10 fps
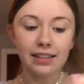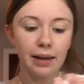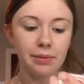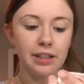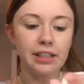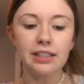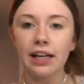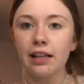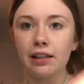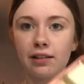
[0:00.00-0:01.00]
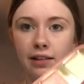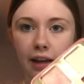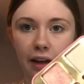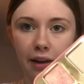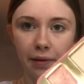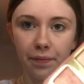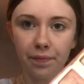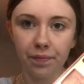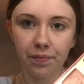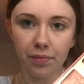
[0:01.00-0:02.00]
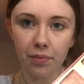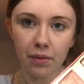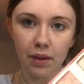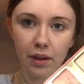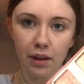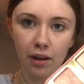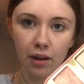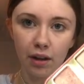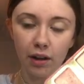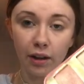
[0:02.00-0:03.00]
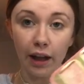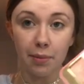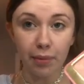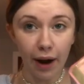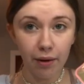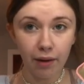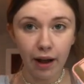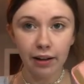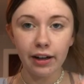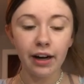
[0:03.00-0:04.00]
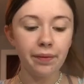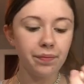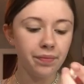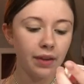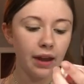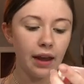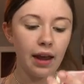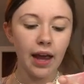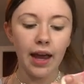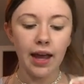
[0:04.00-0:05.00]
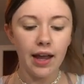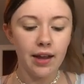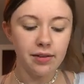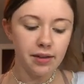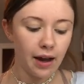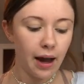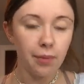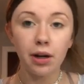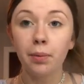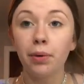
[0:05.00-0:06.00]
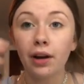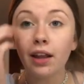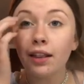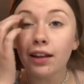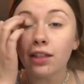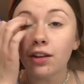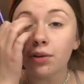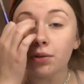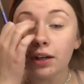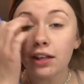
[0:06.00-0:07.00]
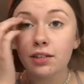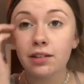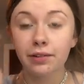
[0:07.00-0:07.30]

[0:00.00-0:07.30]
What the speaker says: I'm gonna take this like light brown color, and I'm gonna put it in like the crease.